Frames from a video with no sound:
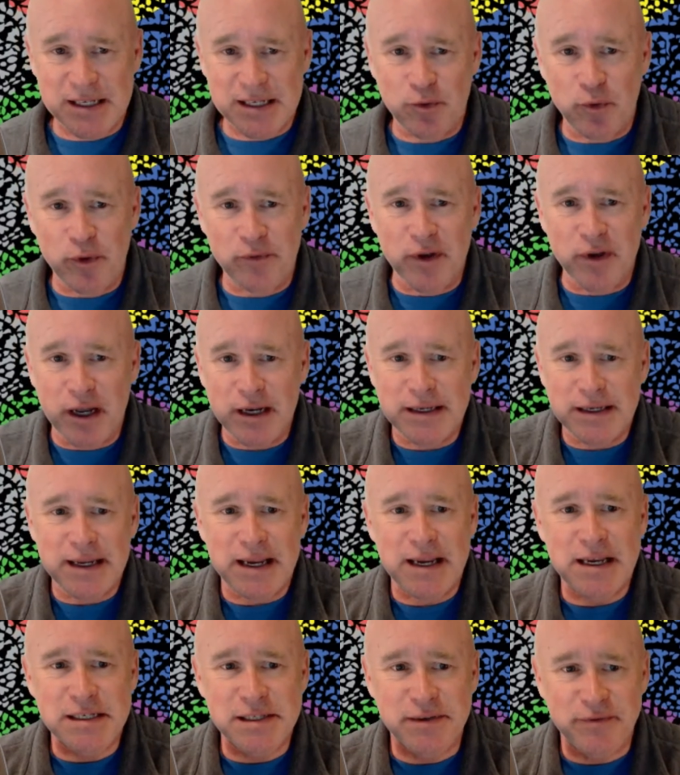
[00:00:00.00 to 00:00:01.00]
and we've got
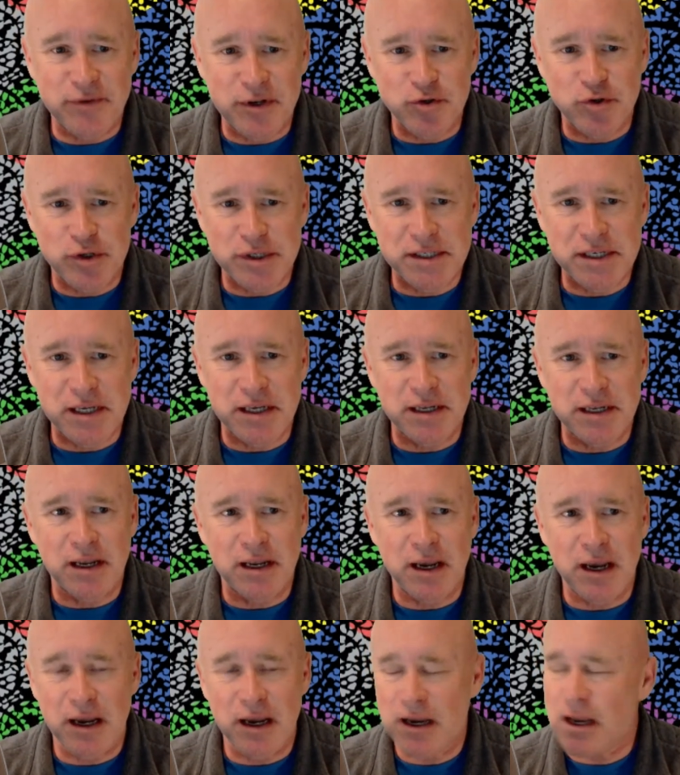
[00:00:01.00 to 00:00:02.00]
days of interest in
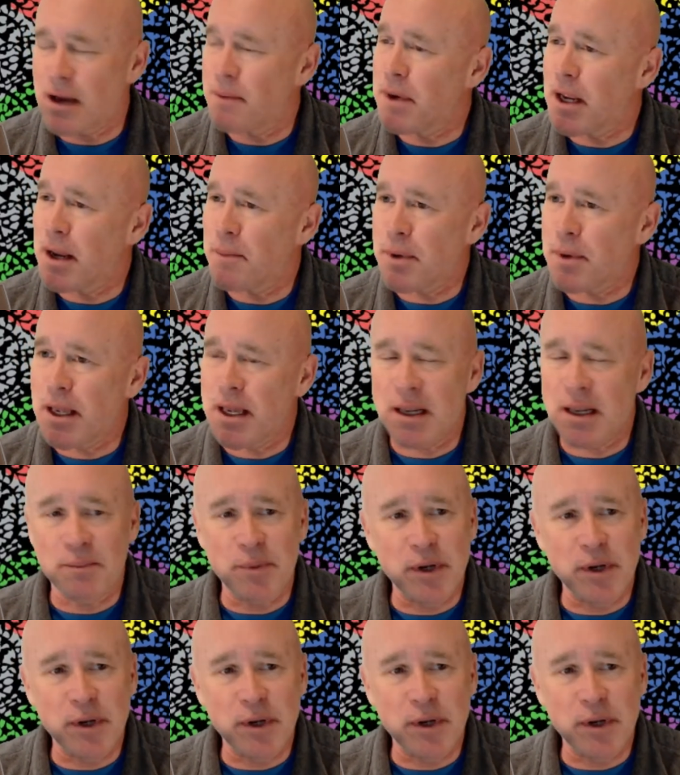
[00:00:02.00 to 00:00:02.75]
coming up ahead.